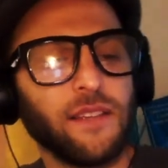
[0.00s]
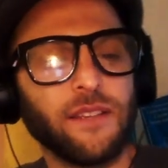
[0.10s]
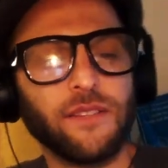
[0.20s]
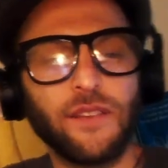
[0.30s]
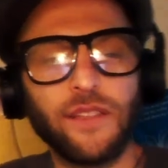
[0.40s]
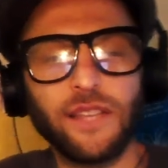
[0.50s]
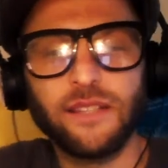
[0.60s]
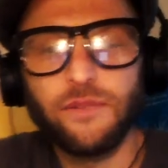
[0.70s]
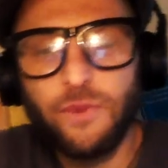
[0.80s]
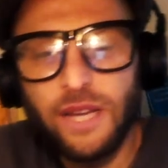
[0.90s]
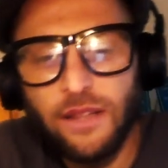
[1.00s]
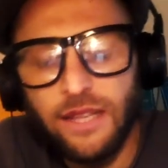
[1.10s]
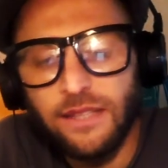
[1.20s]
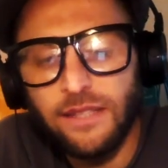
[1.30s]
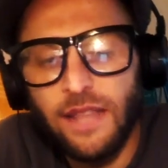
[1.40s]
So this is real.
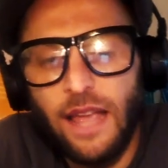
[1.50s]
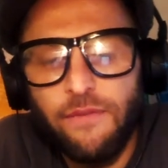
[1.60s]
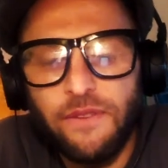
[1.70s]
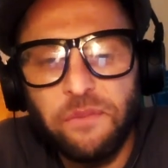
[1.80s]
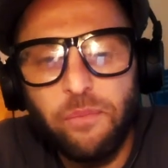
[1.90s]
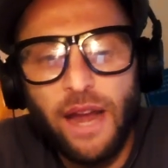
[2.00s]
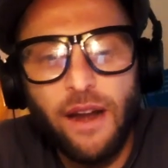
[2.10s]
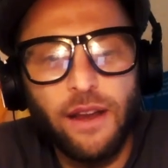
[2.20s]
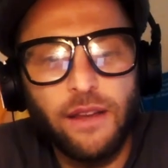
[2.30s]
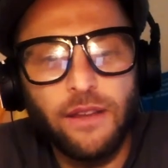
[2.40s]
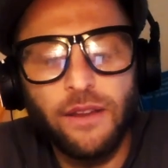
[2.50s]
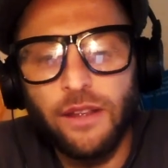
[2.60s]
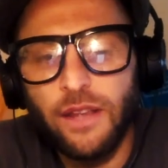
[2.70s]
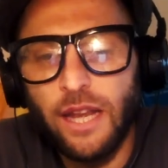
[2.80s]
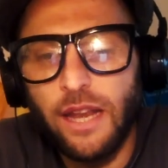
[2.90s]
This is life as a parent.
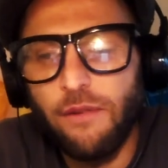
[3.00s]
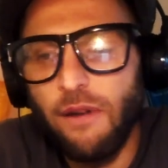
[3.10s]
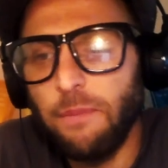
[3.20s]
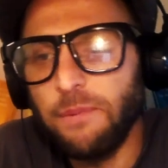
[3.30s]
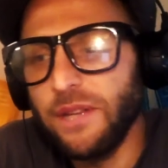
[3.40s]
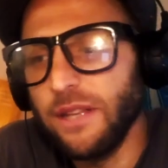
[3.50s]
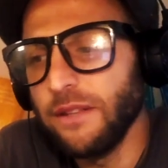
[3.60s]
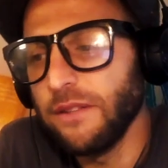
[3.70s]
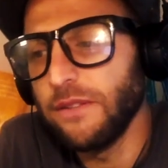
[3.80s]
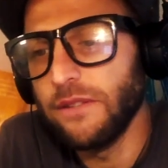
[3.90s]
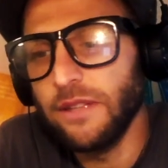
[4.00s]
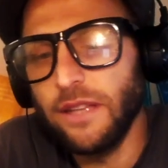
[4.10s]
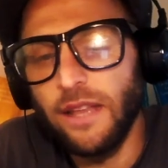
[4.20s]
You get interruptions.